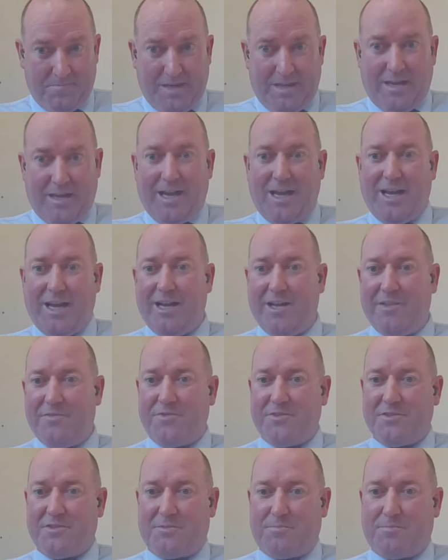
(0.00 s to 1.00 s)

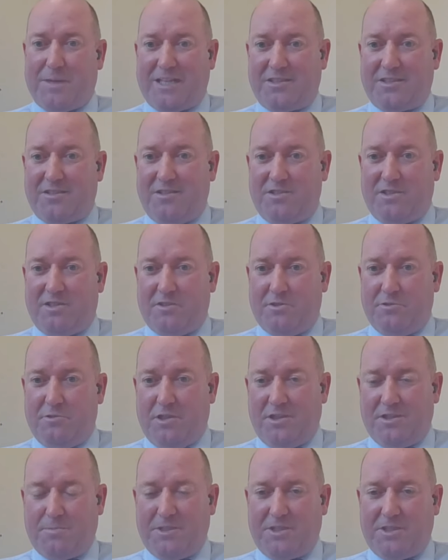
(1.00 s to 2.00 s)
And Pascal Donahue
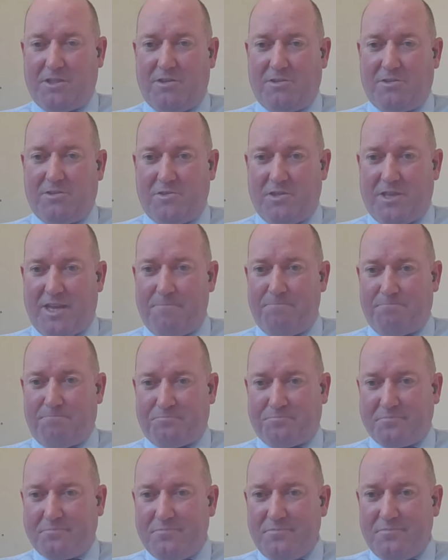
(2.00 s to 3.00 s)
has been talking to them.
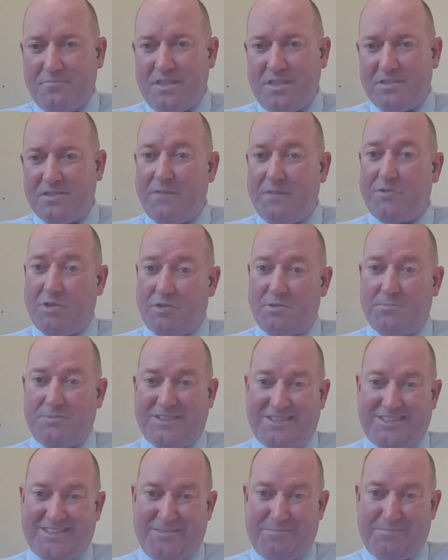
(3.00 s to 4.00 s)
They've told him
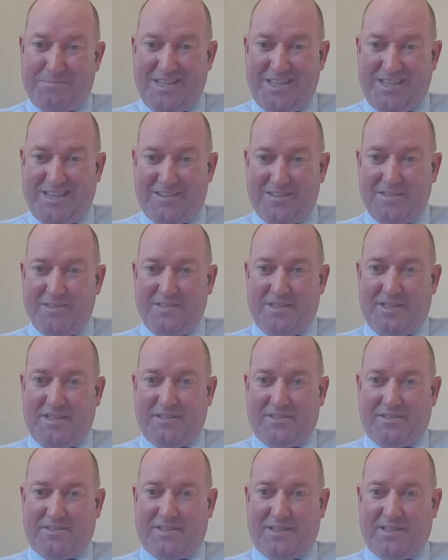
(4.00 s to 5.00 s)
sixty million
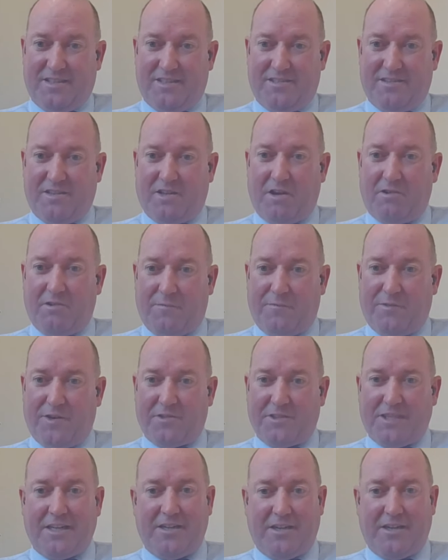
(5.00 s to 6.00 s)
is the, the current
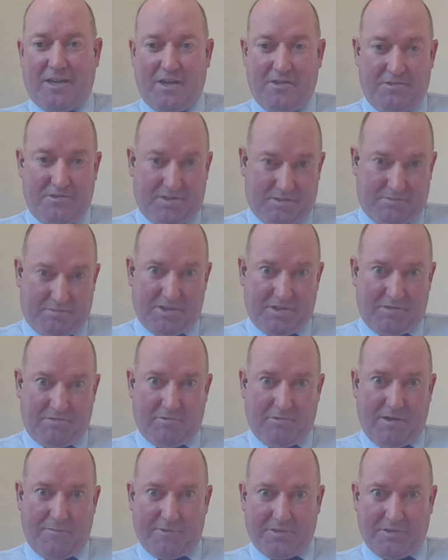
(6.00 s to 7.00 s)
figure. That includes what you
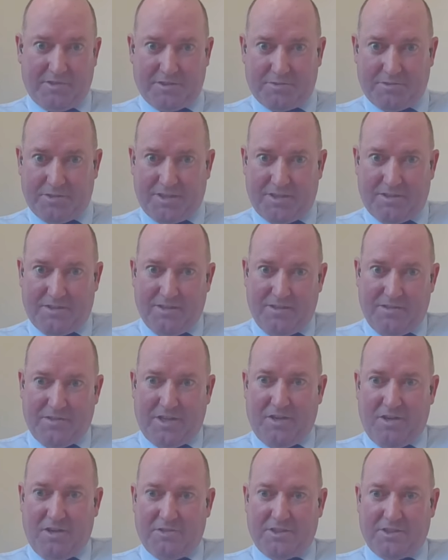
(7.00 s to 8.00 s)
were referencing
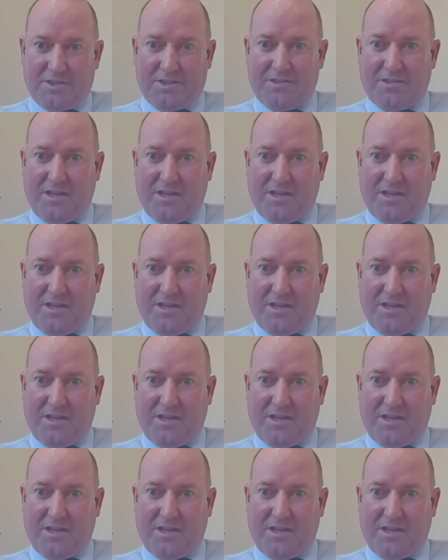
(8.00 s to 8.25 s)
there, Lewis, and the